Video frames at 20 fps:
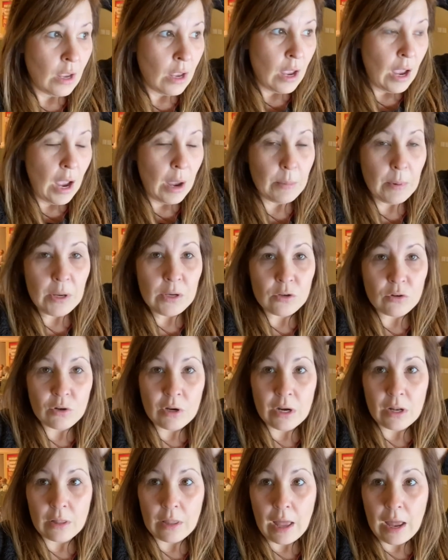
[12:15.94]
I've been doing
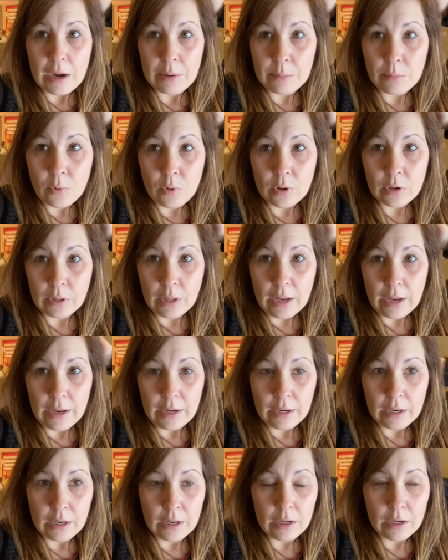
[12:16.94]
a lot more
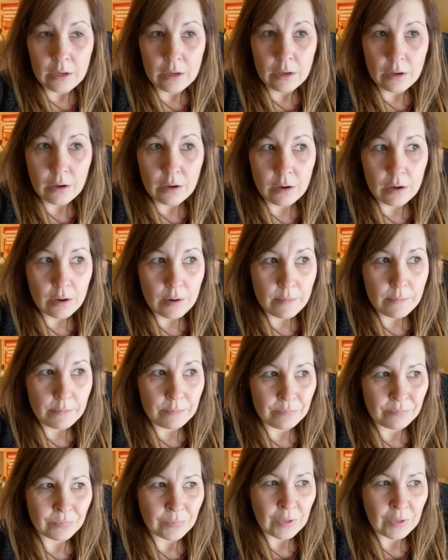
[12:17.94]
like um